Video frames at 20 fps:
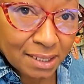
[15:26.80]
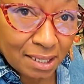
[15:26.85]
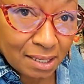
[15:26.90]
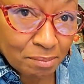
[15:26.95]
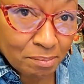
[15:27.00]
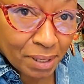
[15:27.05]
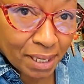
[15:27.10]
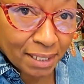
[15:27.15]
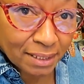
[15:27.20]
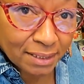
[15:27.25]
thing
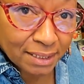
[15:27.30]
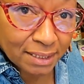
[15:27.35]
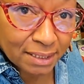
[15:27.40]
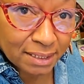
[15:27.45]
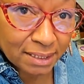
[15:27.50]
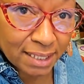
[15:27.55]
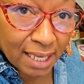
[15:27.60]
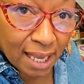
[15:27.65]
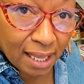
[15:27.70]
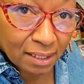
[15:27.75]
about this
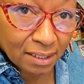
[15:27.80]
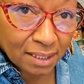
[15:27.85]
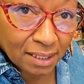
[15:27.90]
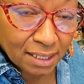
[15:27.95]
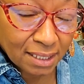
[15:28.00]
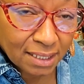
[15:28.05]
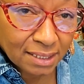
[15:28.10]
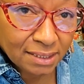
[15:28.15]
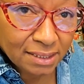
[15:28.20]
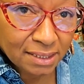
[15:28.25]
salad
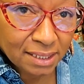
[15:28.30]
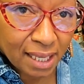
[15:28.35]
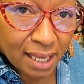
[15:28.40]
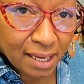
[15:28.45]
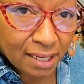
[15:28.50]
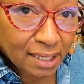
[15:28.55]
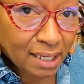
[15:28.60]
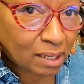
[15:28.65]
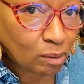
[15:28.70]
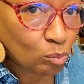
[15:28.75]
is
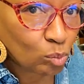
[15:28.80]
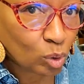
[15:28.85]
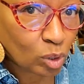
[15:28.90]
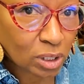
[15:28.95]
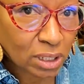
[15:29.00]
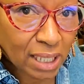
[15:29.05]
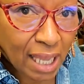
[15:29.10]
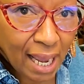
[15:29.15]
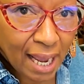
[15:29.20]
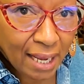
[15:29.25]
that it
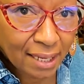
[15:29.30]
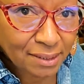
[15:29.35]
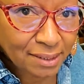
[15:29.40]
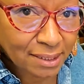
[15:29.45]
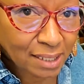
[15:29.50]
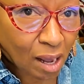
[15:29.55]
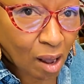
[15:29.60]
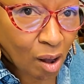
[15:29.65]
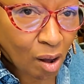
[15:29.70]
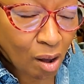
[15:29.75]
will
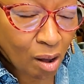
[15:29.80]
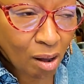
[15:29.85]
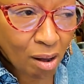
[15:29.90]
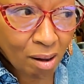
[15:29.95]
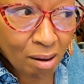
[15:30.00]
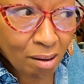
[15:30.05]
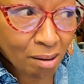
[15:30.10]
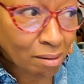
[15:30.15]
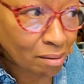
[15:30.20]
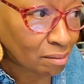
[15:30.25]
last
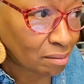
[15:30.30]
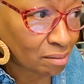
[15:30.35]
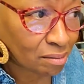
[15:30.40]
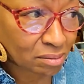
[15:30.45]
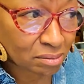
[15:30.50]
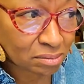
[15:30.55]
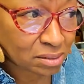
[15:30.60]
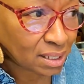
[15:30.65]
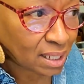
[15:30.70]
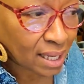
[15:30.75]

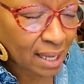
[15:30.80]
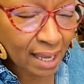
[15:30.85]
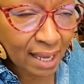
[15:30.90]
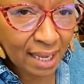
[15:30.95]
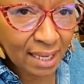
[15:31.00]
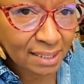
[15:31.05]
all oh,